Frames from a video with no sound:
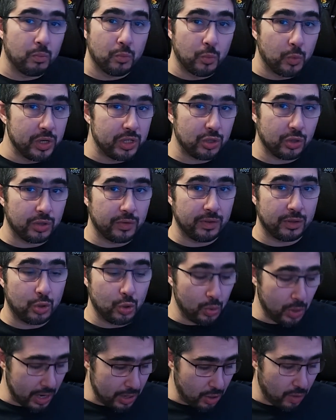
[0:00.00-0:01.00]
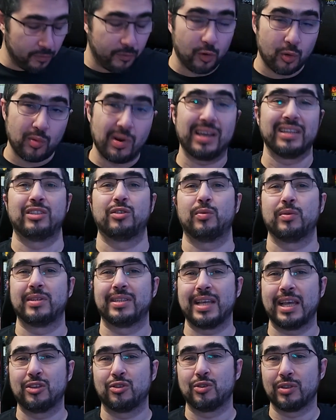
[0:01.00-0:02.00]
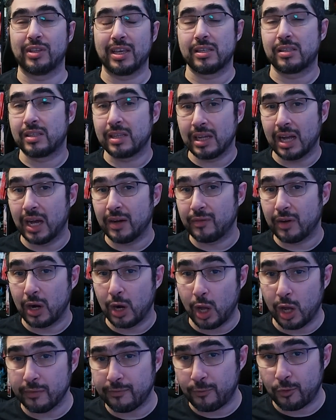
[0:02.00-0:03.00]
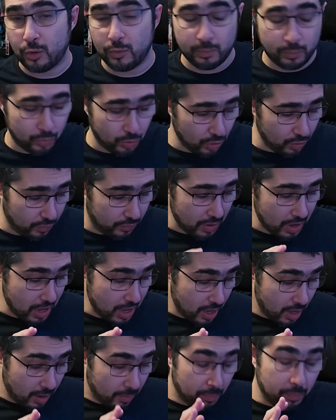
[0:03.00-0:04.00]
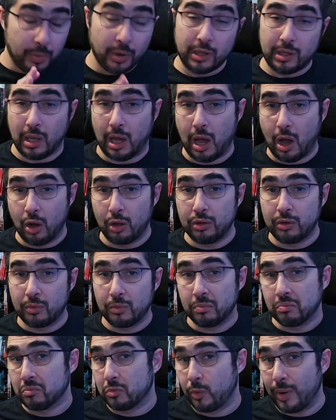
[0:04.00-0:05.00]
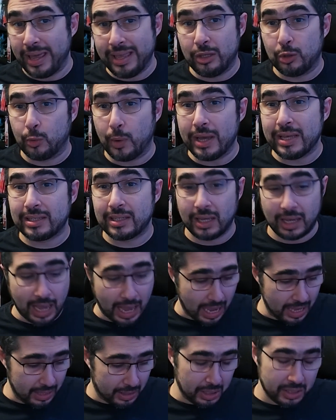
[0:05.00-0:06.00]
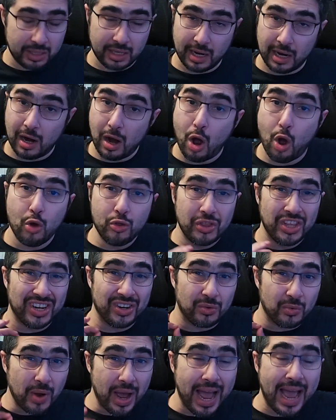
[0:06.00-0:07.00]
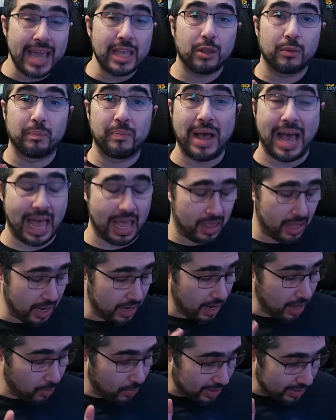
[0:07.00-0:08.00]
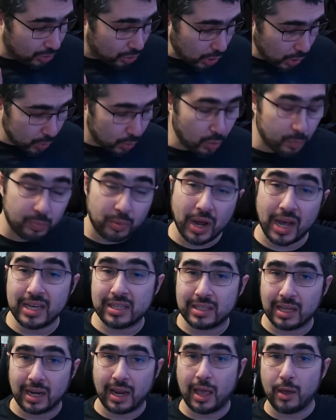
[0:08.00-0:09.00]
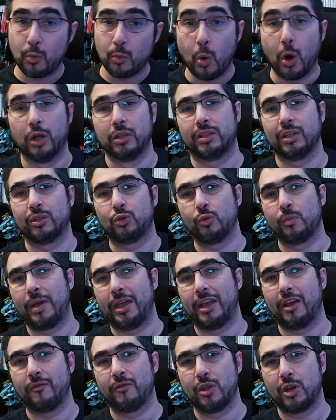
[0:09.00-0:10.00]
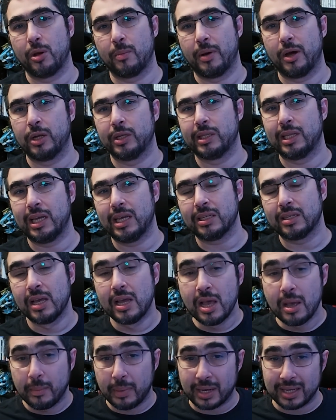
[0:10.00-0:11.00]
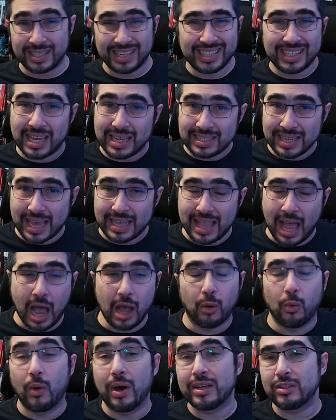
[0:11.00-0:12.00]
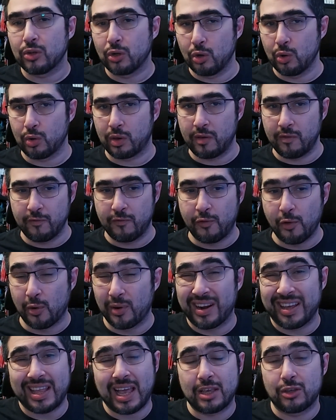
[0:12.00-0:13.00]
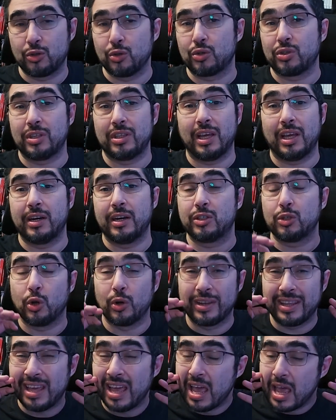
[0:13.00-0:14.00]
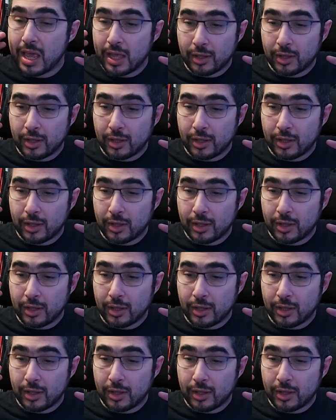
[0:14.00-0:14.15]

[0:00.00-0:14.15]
which of the two, I know for rasterization they still have a lot to improve, but on ray tracing, I think they are on the right path. And I was so surprised that I wanted to make a video about this, because as I said, I wasn't looking for it. As you see, there is only